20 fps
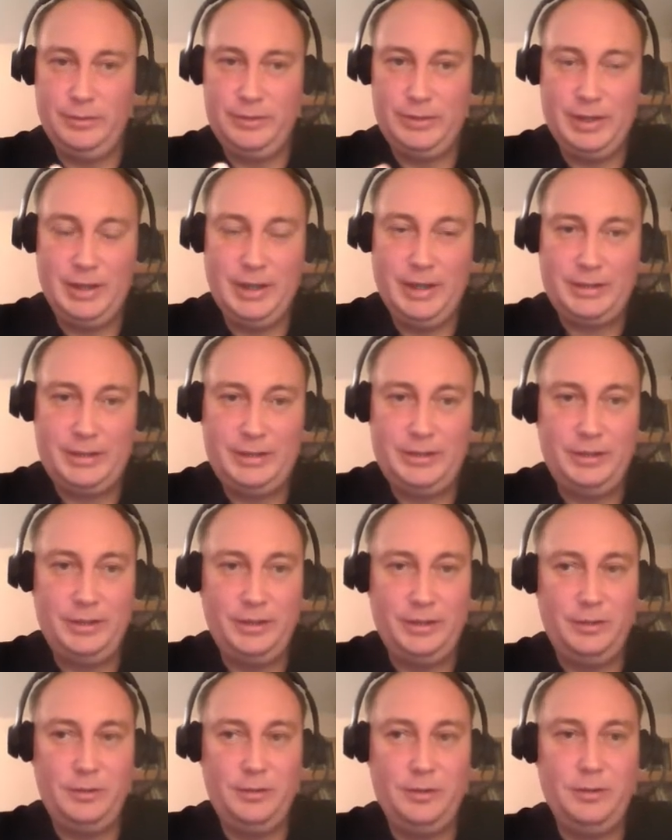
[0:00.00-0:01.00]
select
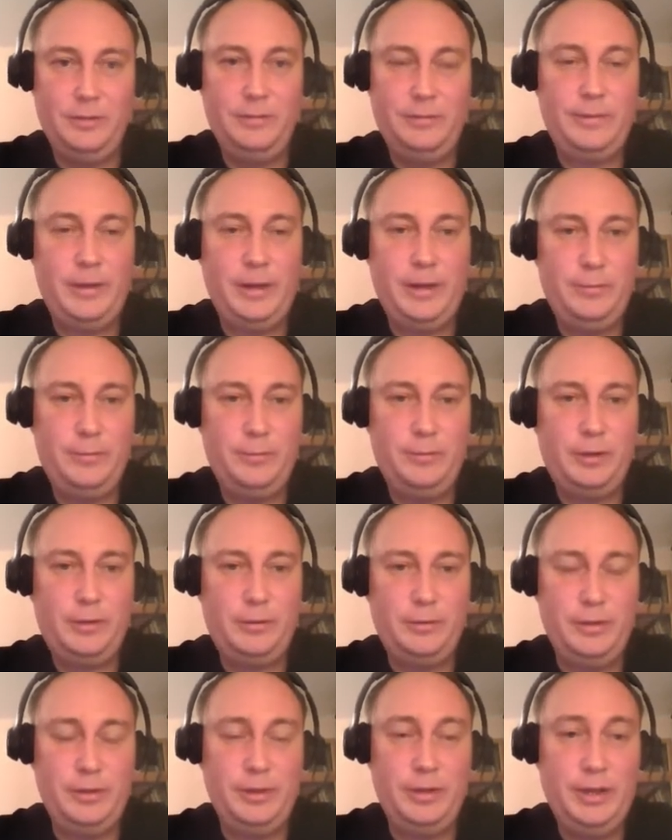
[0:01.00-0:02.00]
your
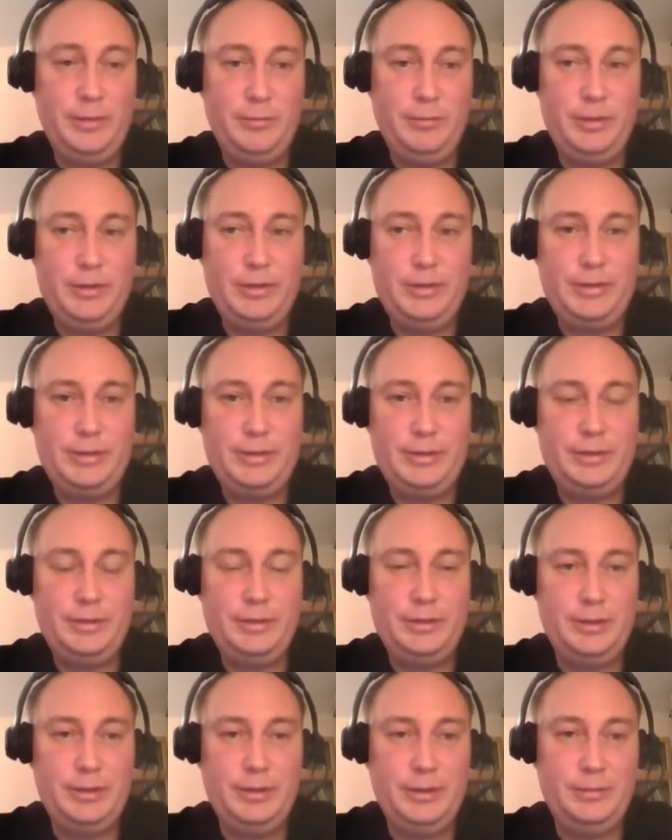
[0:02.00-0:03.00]
framework or your libraries
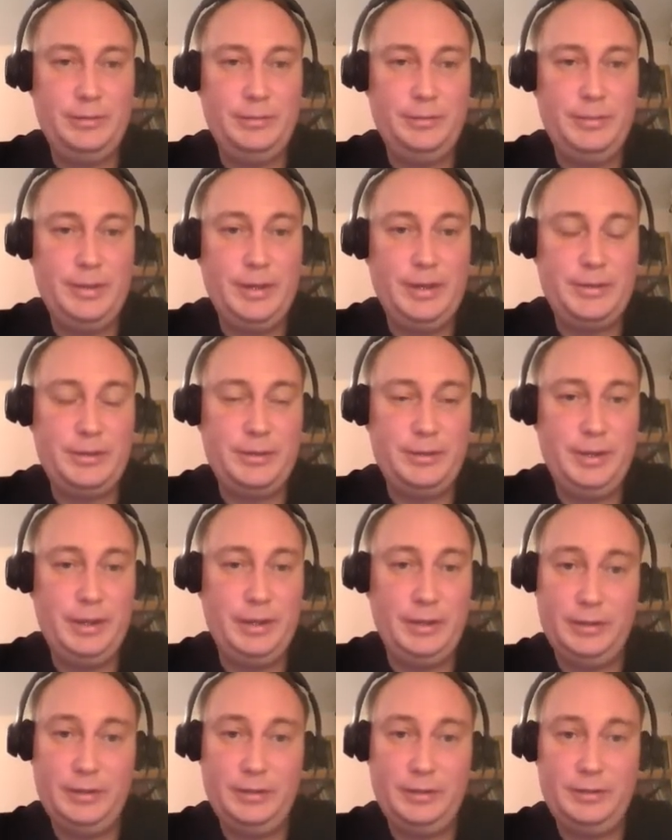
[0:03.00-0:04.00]
based on
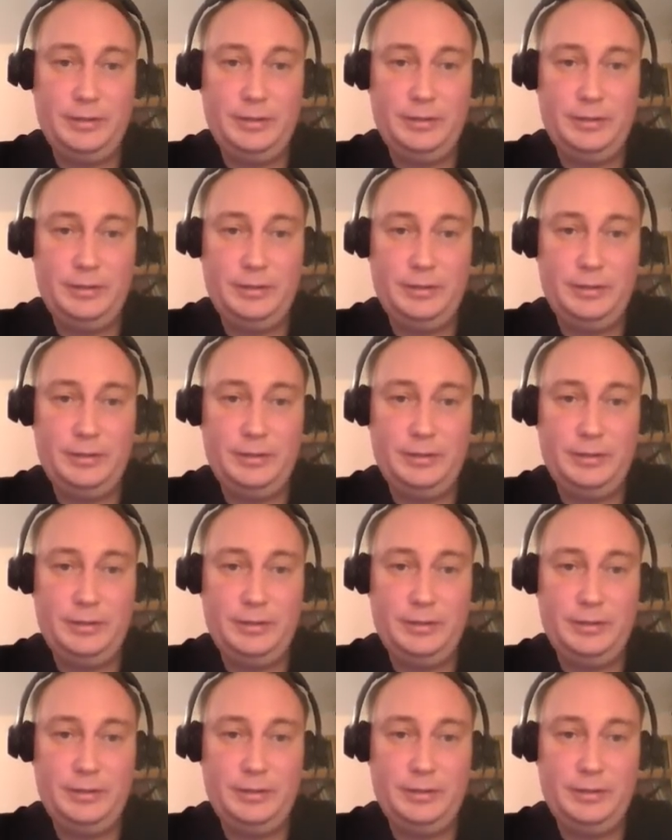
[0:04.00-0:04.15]
that,